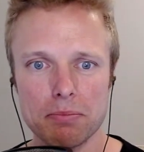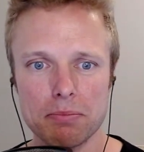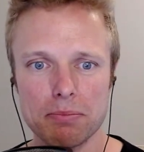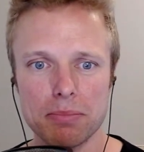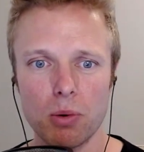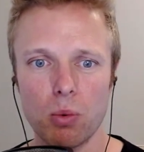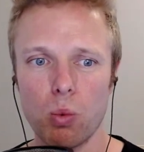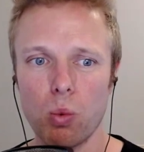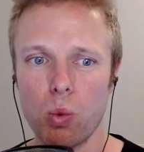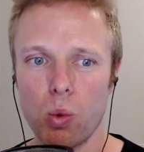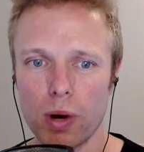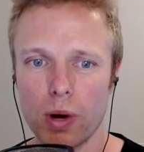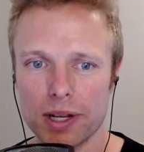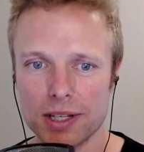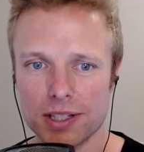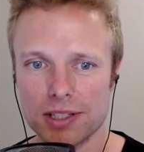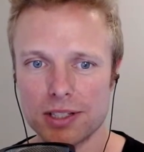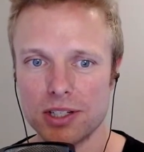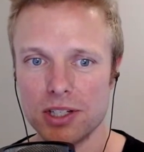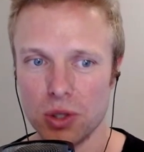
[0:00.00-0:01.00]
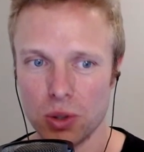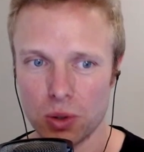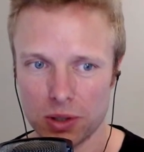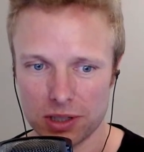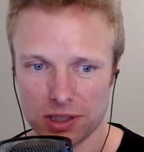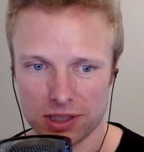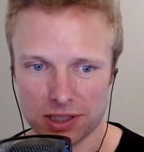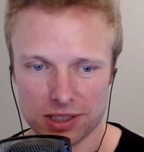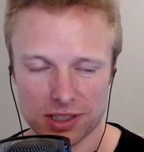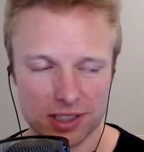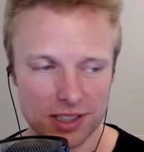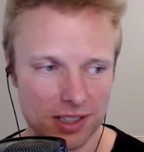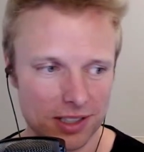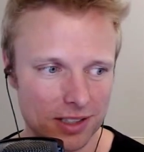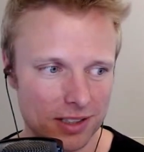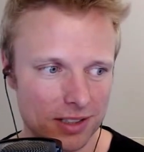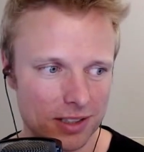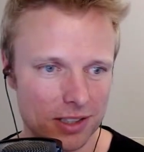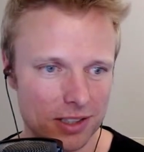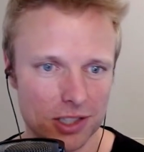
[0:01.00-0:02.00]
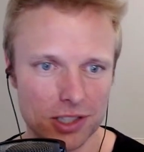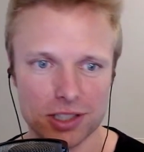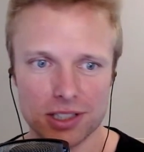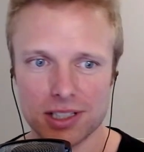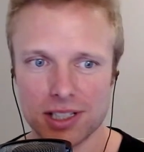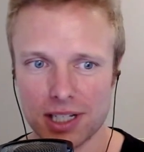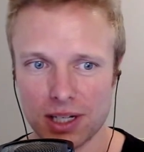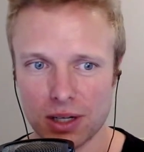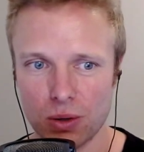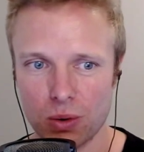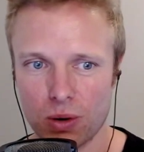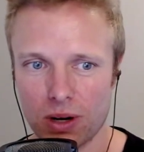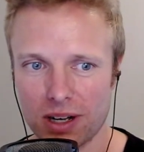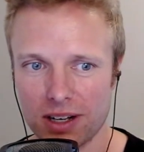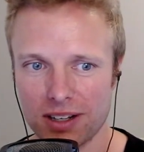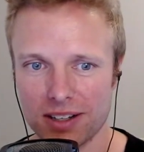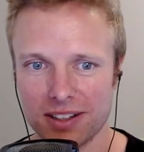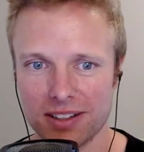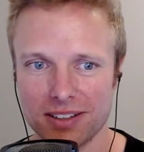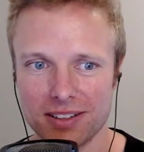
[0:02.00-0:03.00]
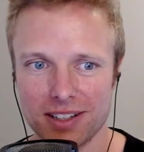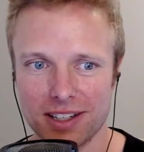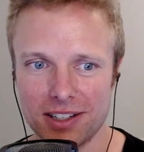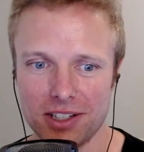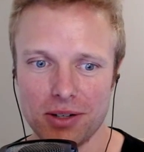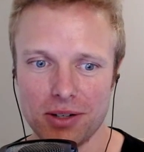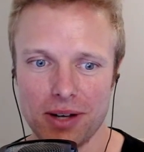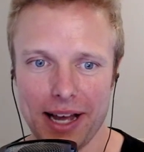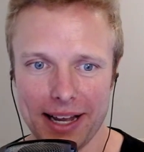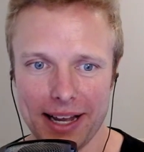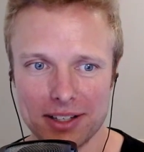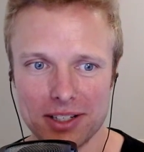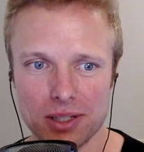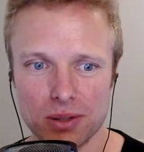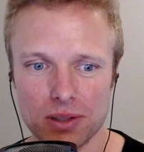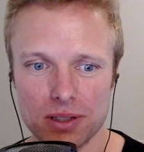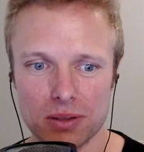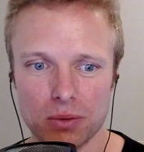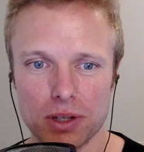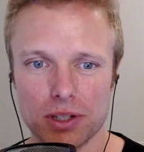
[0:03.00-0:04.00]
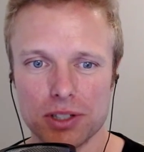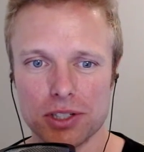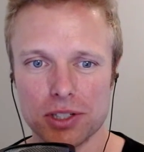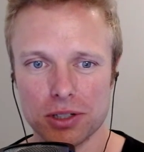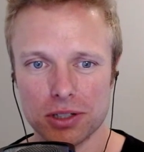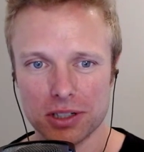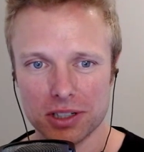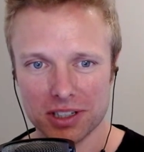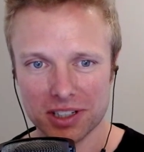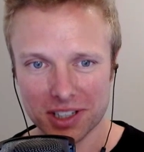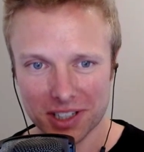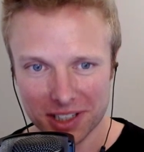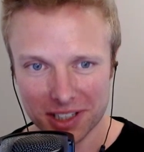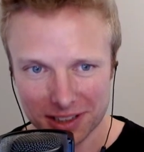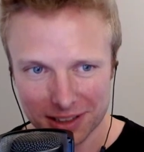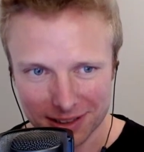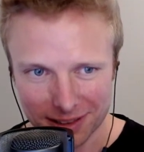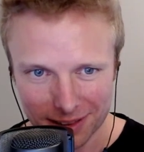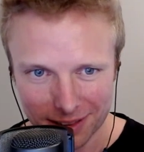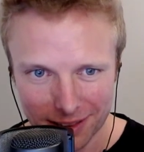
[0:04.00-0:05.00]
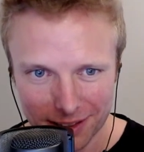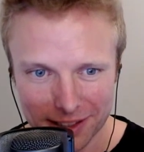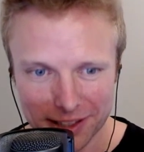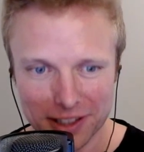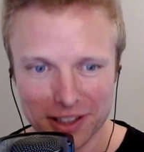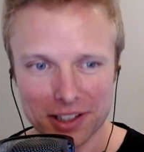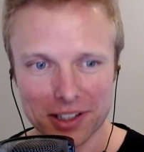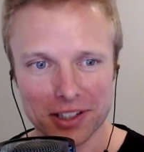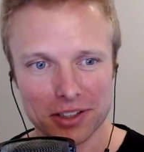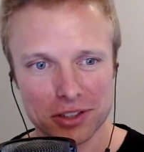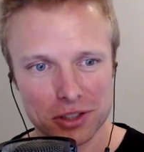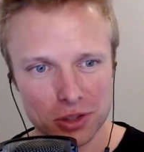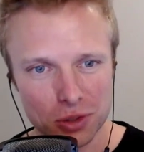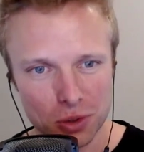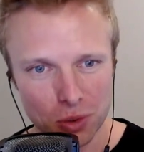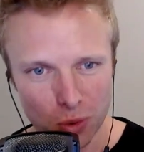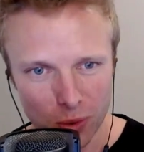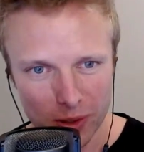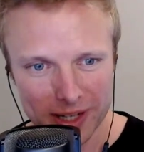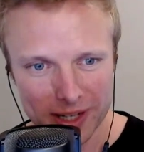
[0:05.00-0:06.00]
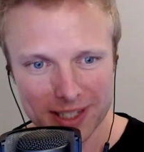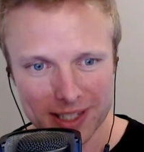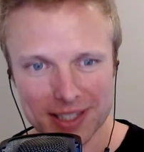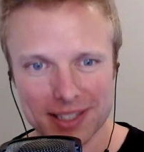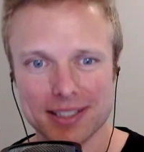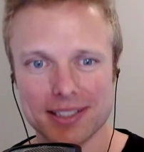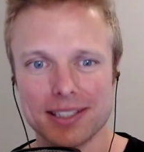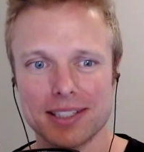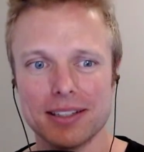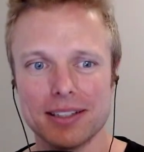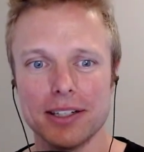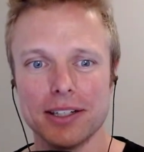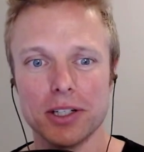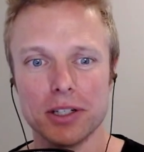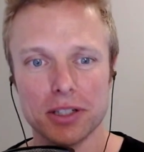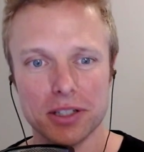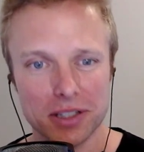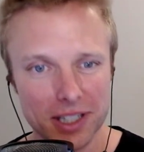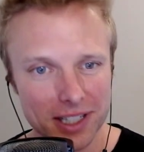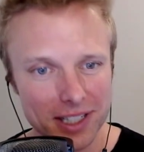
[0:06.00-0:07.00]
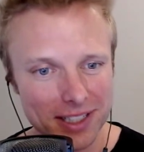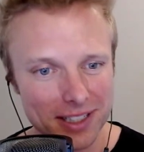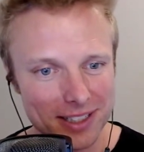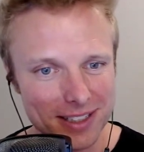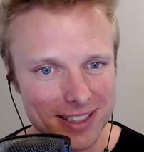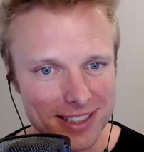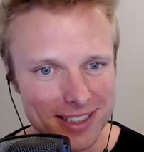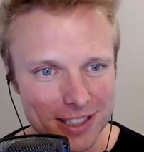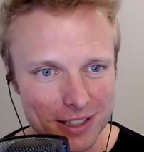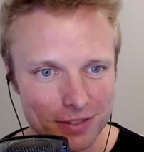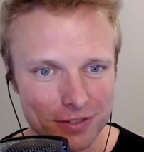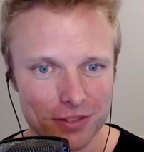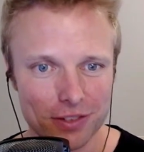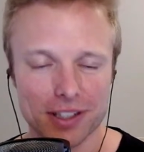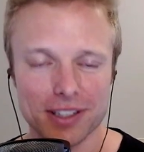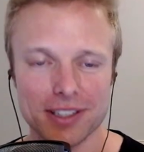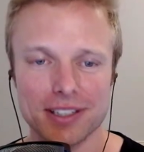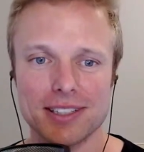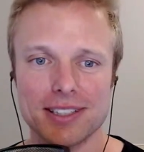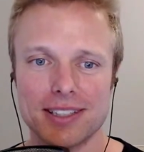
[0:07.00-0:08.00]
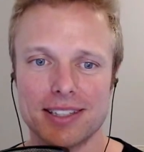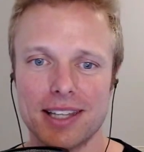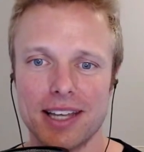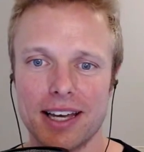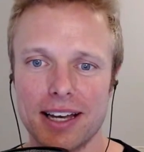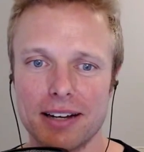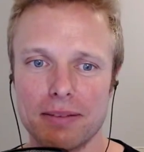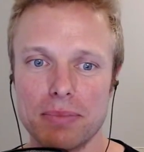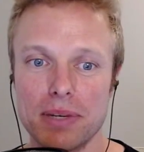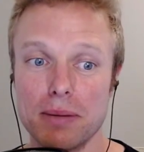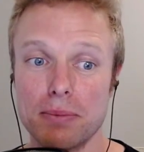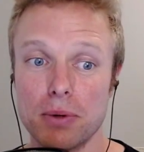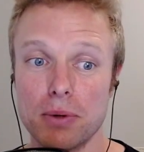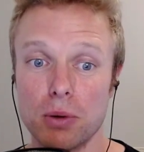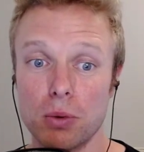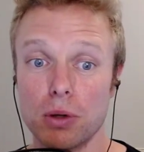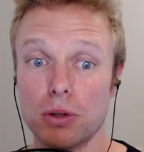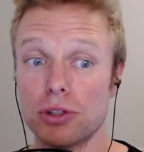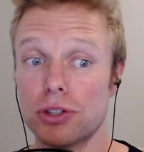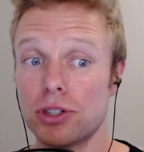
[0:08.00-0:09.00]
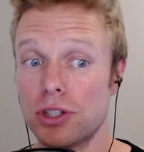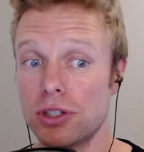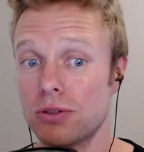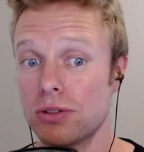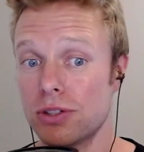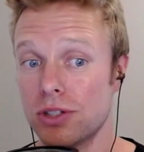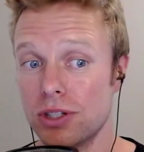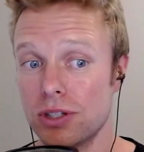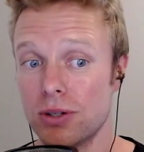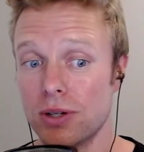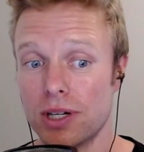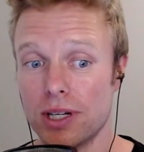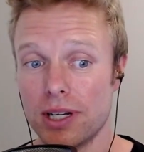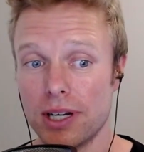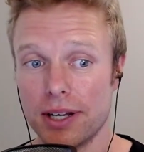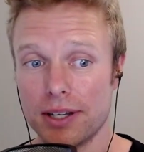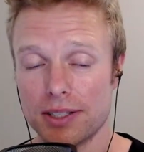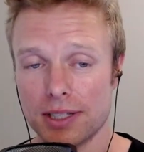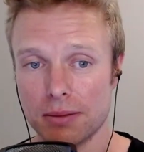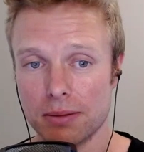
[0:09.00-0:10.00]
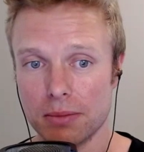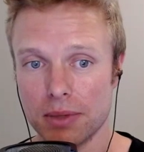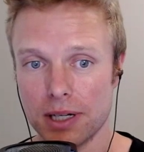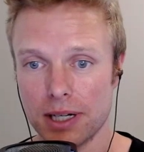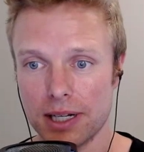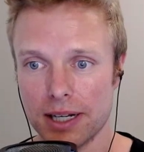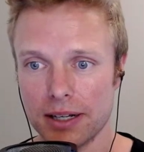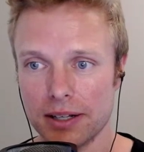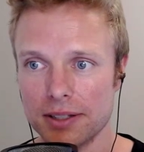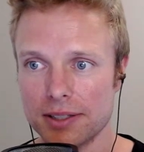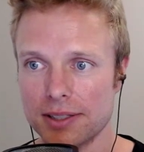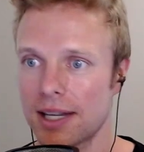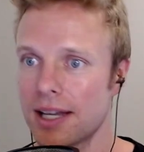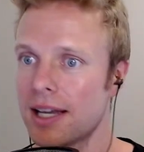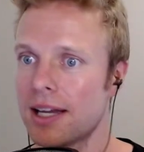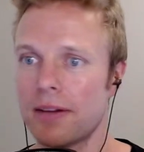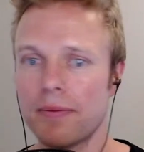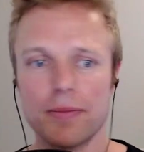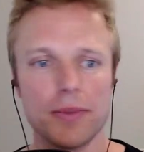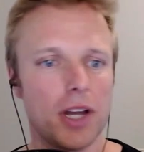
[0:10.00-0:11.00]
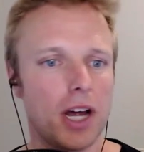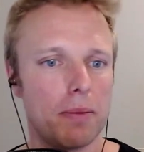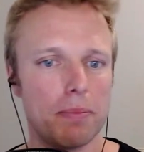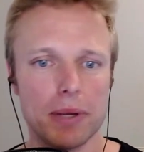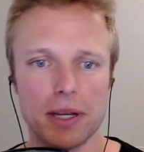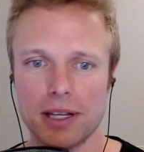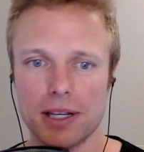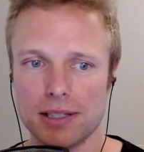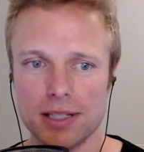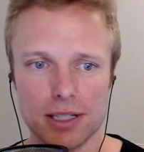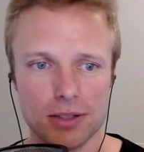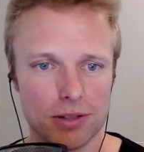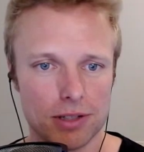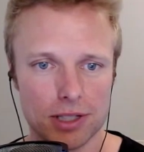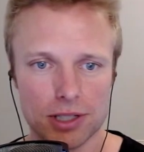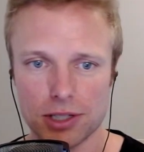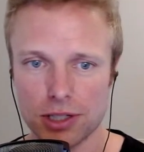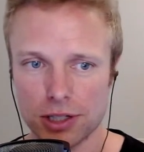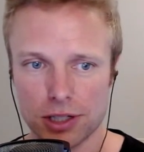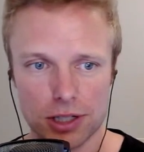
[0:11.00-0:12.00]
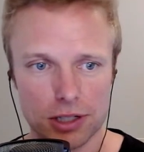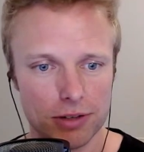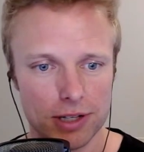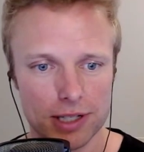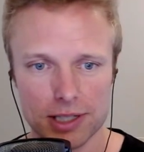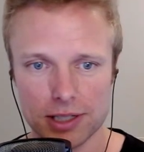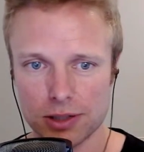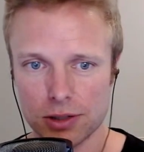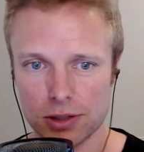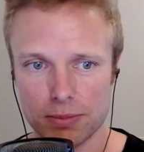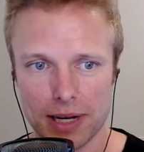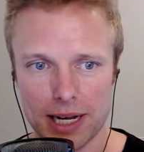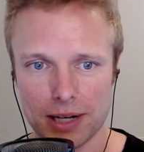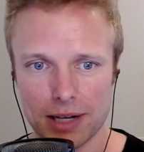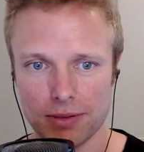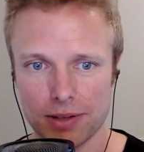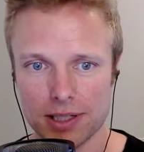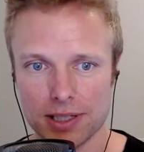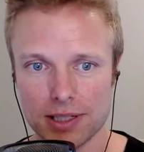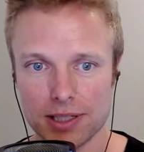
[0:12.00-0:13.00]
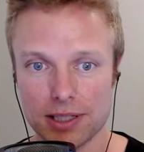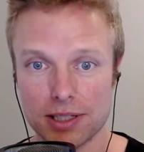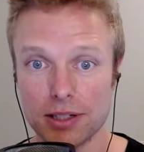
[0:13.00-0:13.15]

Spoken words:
But what's your je ne sais quoi that you add to it? What's your little twist, little difference that people will choose you and not somebody else? Not because these reasons are good reasons or bad reasons.